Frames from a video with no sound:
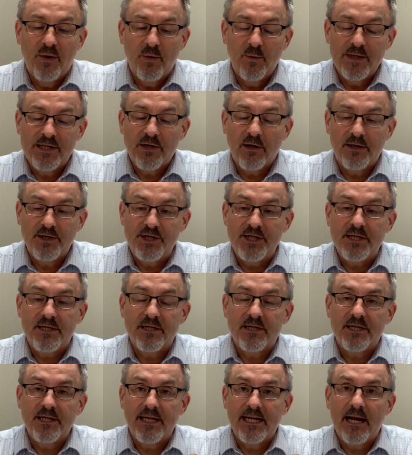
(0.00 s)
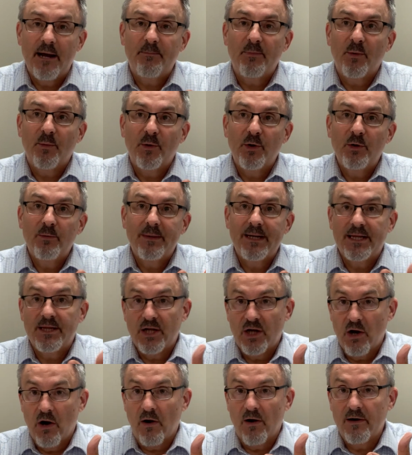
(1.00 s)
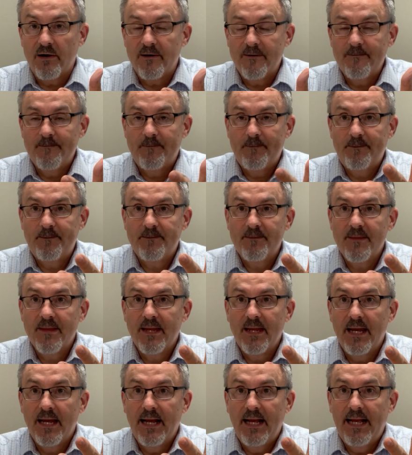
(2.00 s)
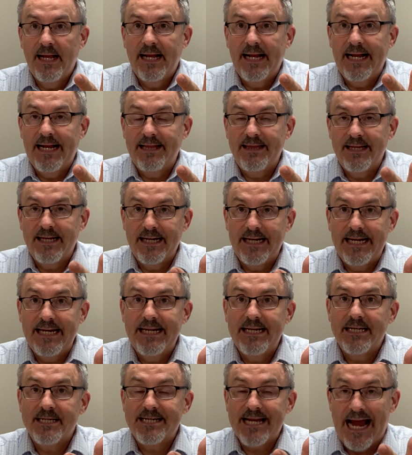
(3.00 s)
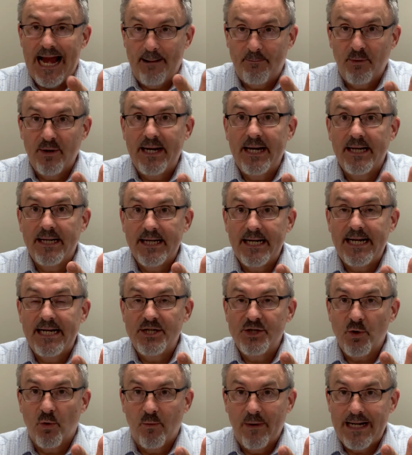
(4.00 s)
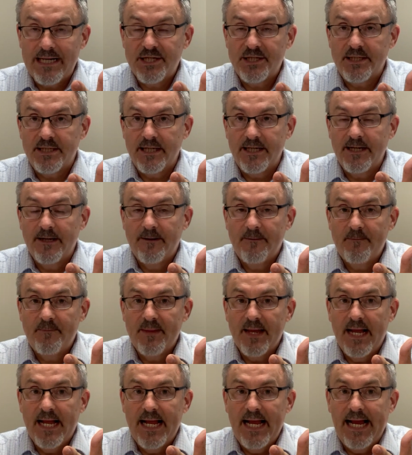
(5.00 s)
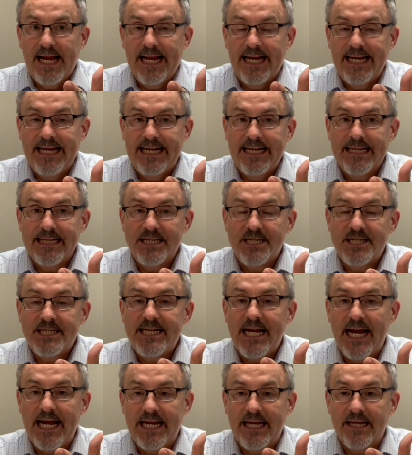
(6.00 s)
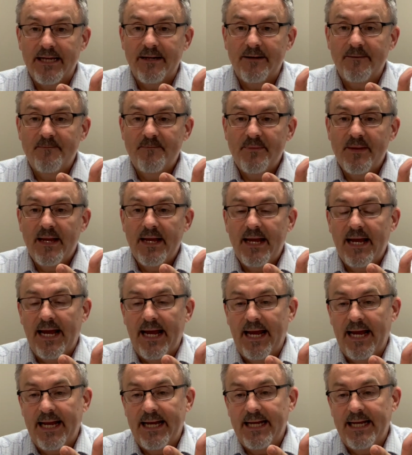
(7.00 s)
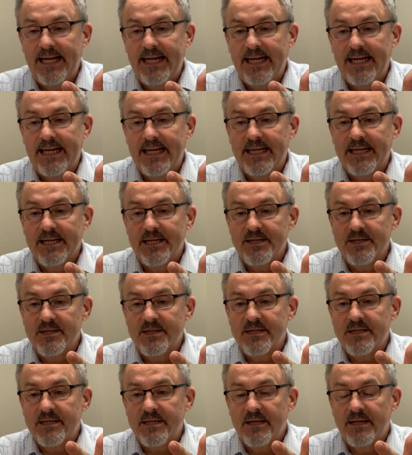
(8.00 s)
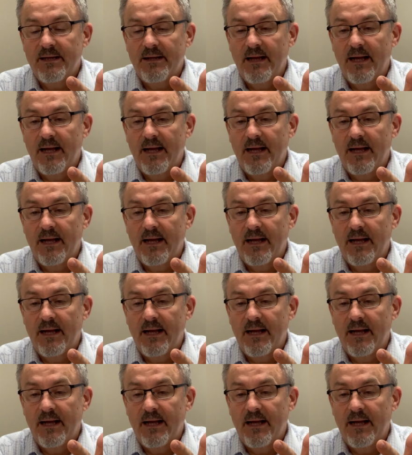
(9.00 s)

we saw Jesus in the upper room and in the garden, and then he is apprehended, he's arrested, and he is taken, and he is